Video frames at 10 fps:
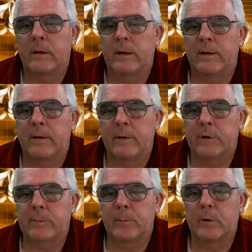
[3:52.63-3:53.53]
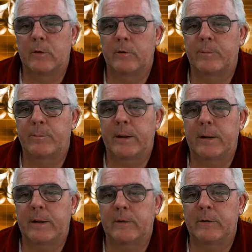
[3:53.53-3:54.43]
Now this move
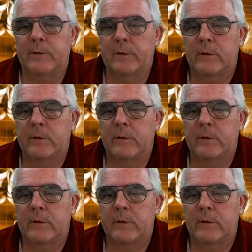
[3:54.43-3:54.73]
begs